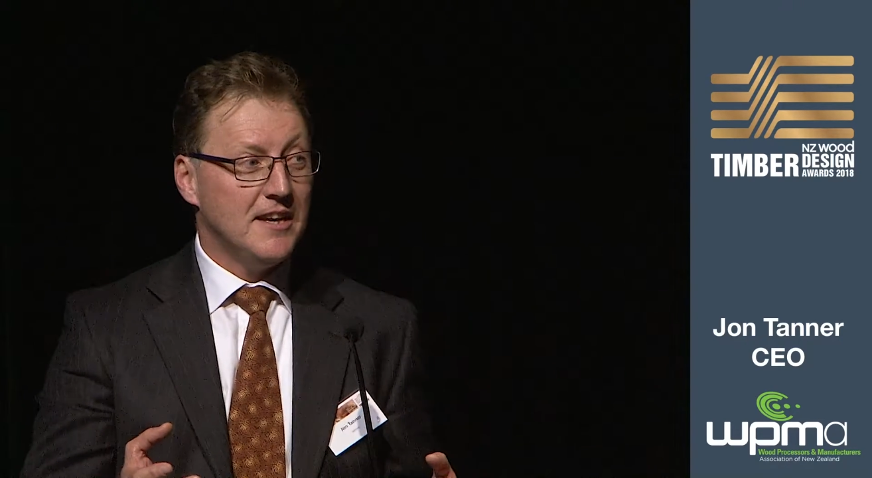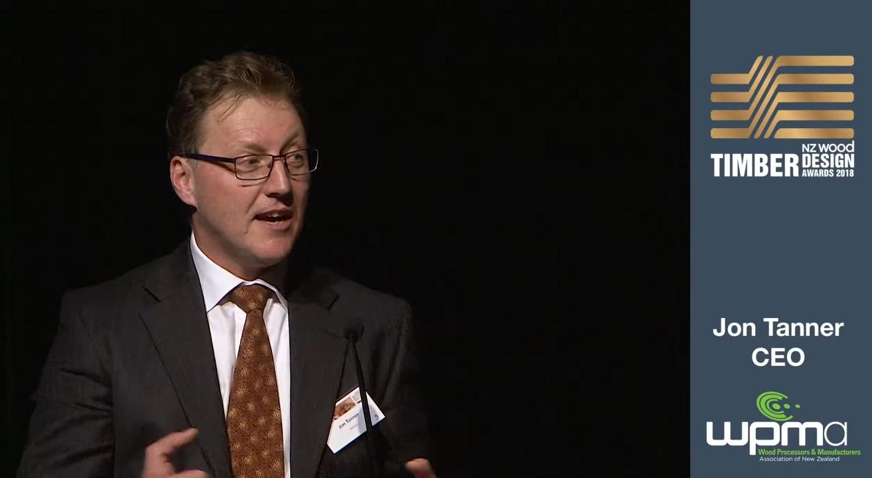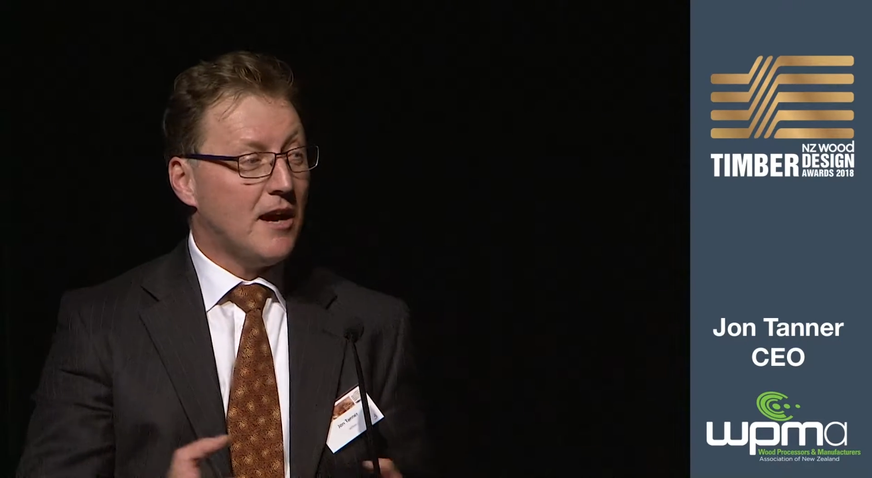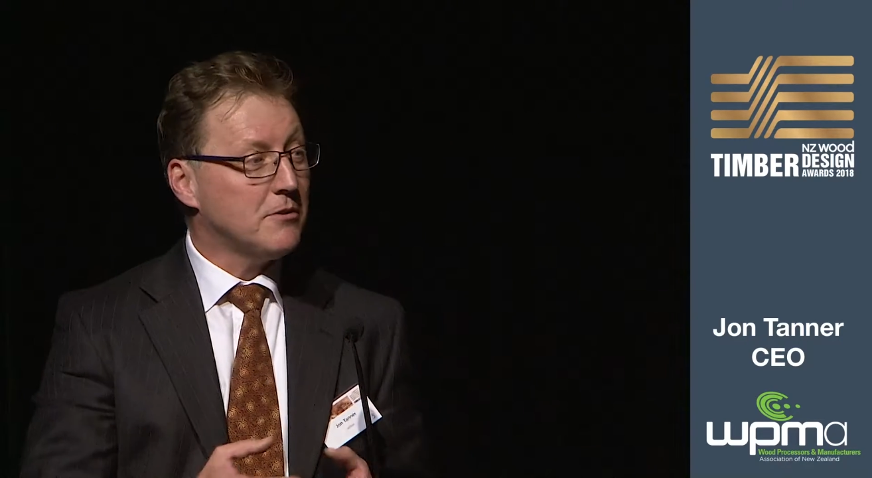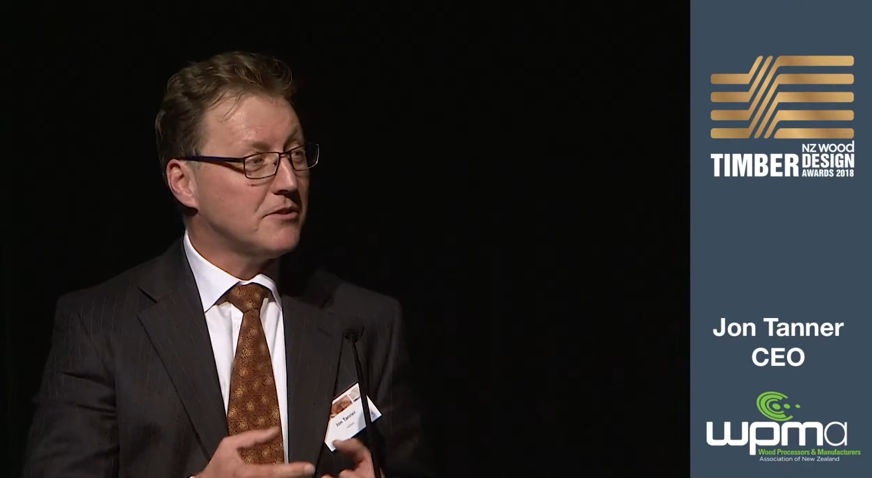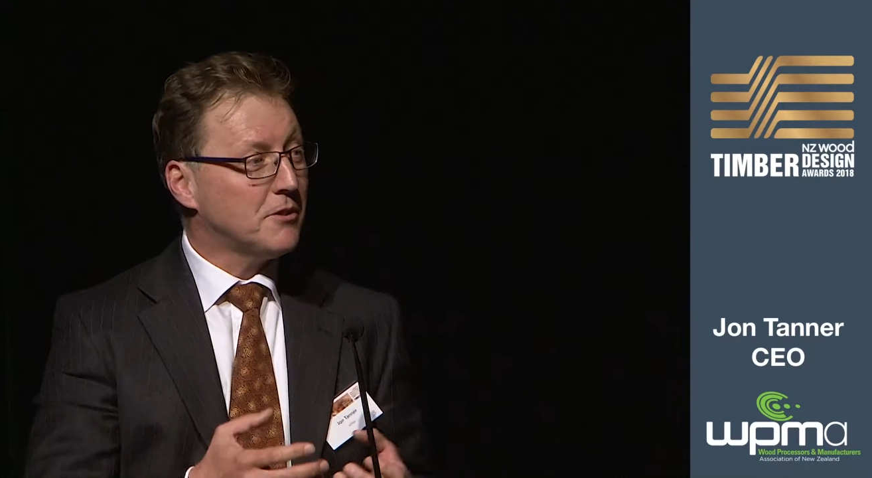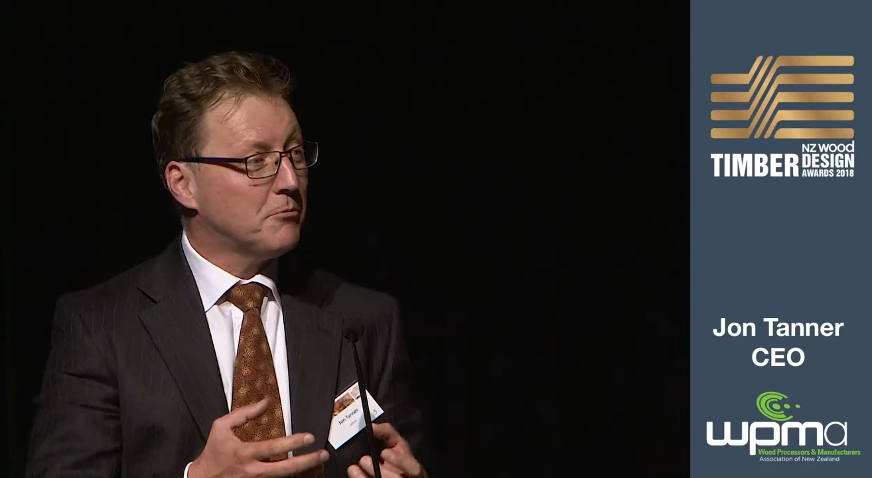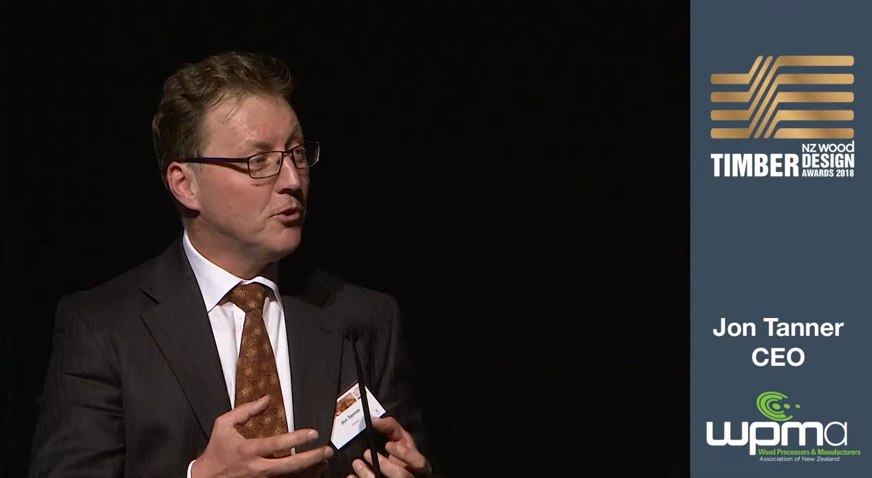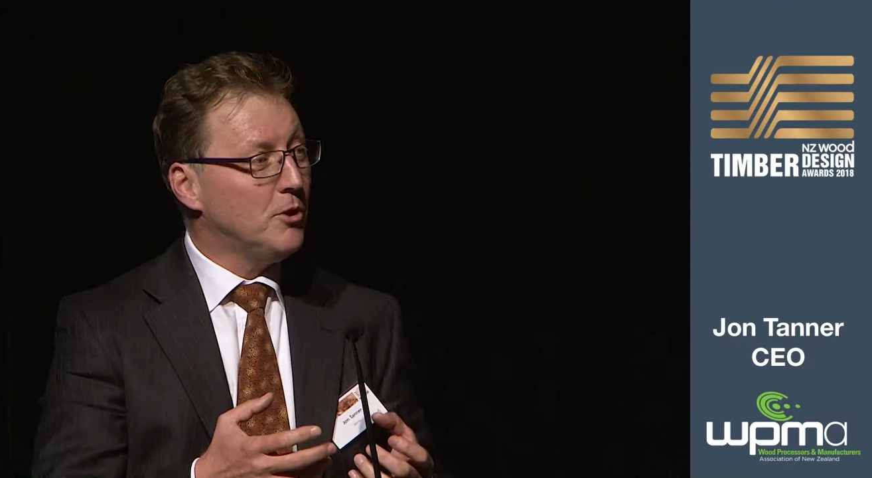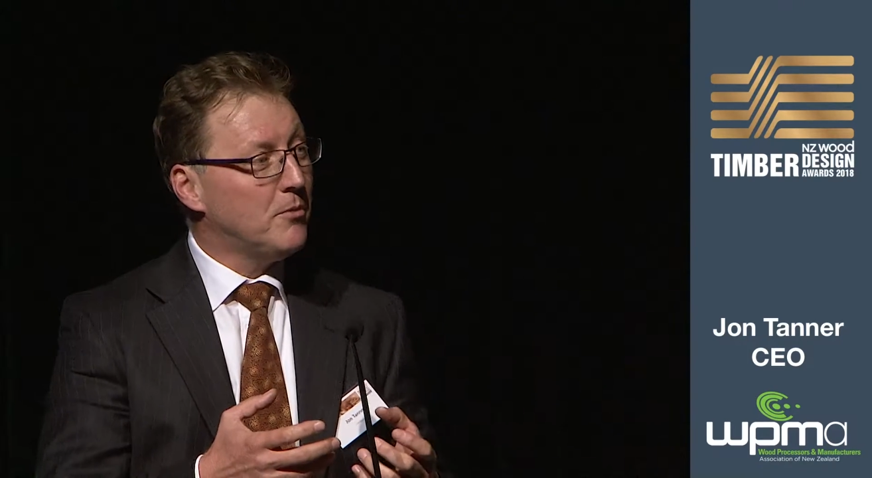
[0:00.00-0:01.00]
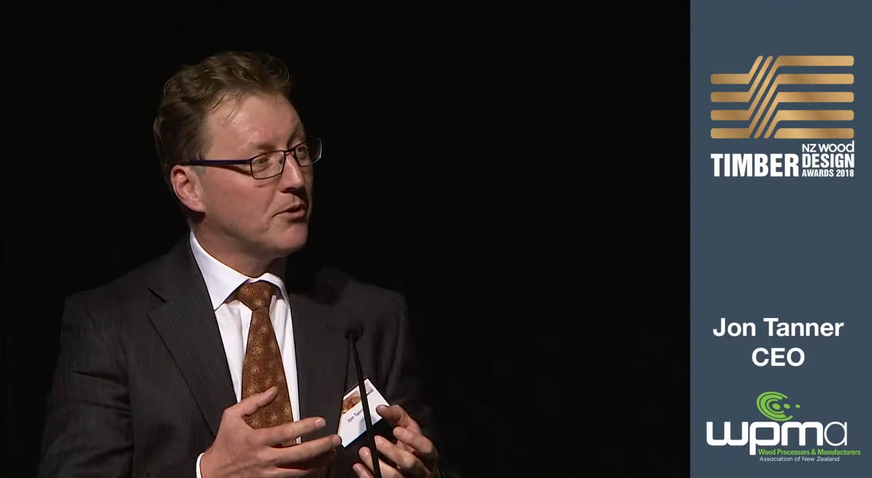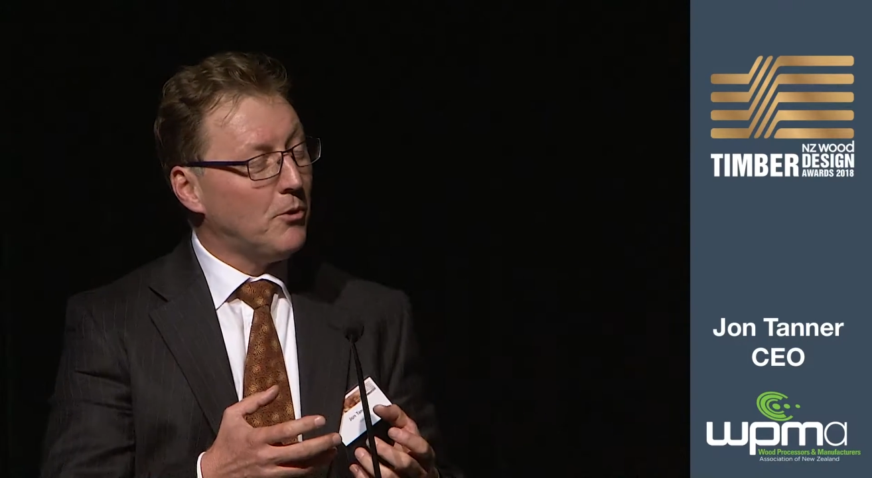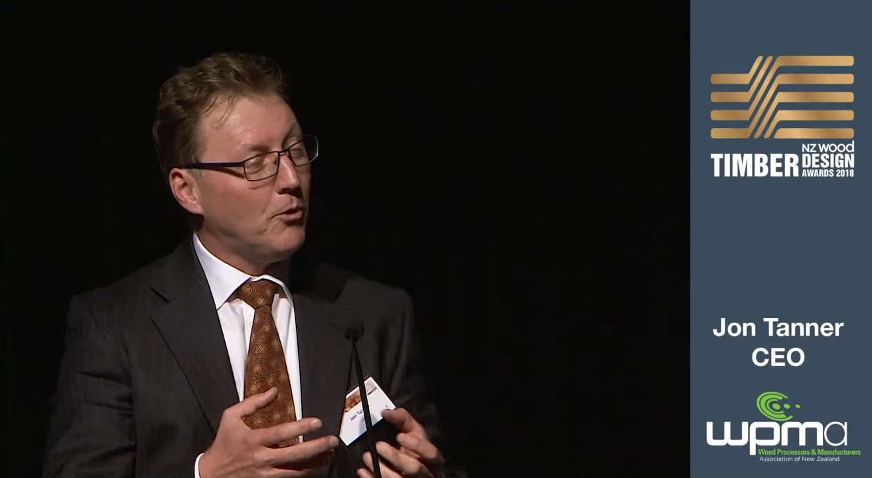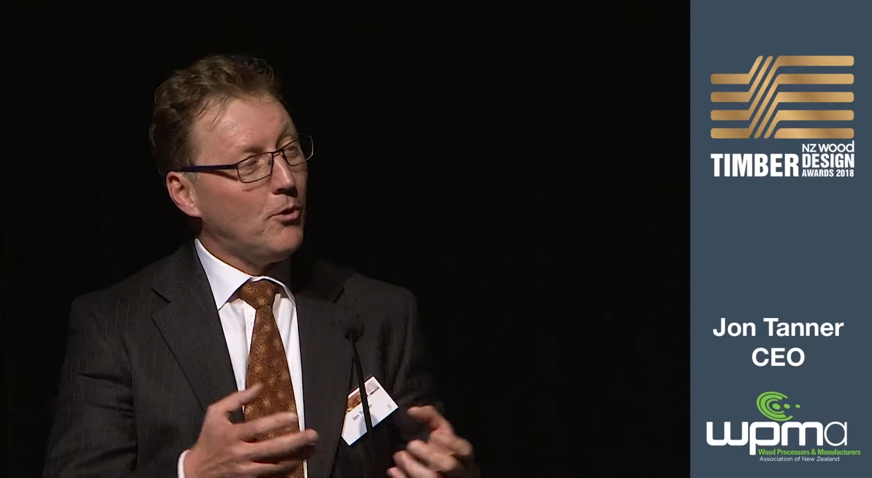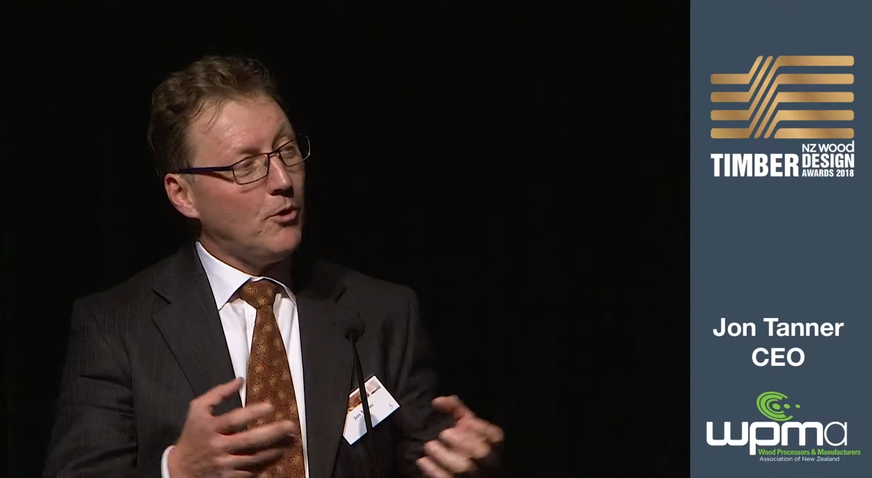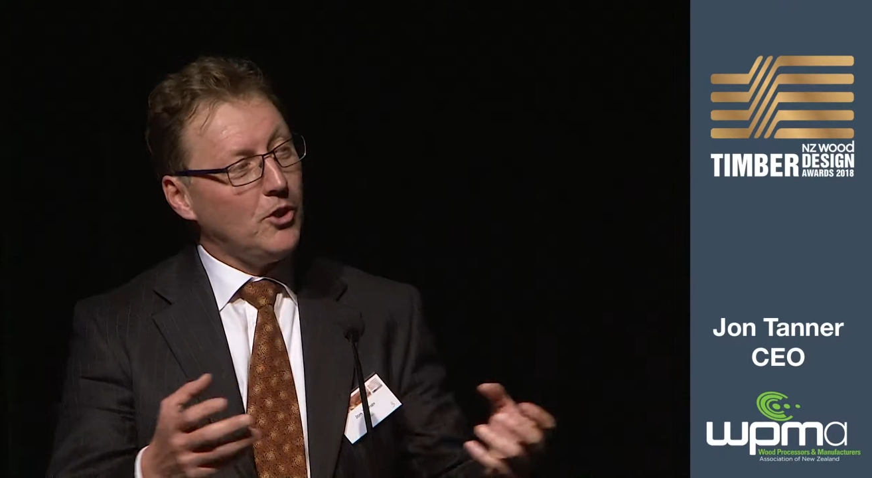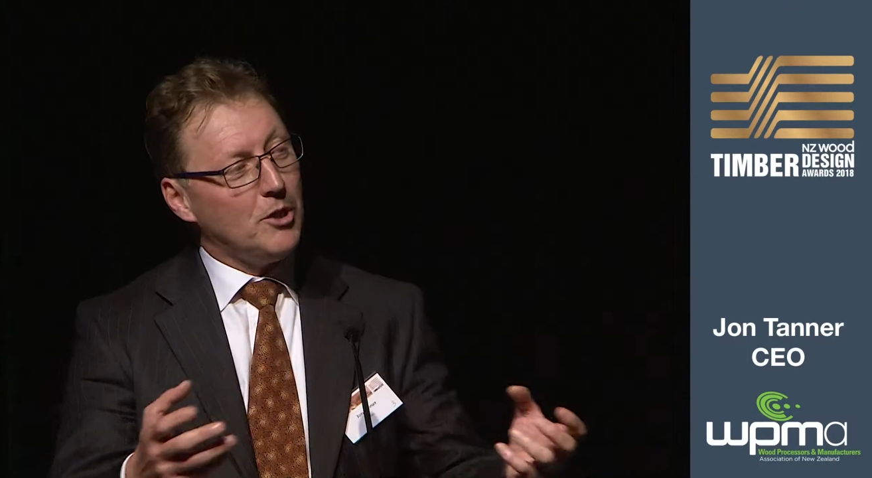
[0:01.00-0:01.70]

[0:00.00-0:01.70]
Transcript: I was in a room with all